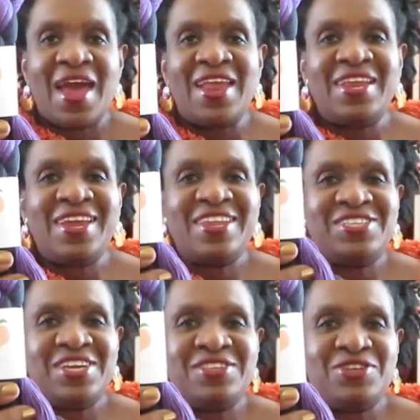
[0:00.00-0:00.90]
I didn't get a
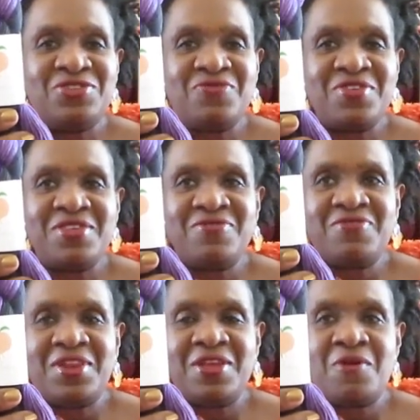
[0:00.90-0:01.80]
chance to use it for this
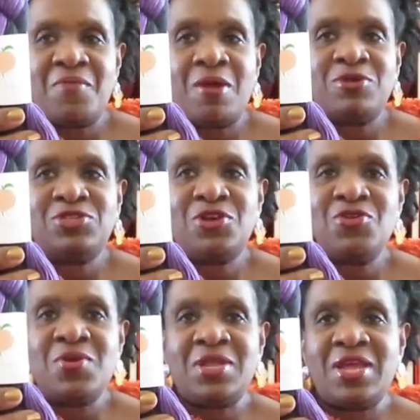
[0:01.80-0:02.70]
video, but I will show
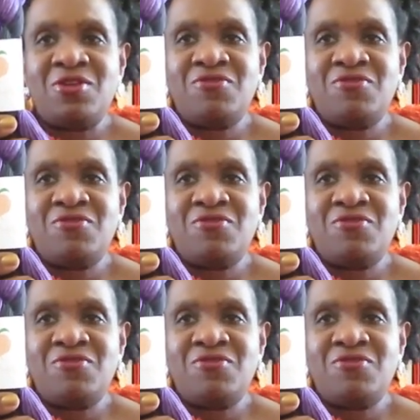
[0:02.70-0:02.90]
you in a later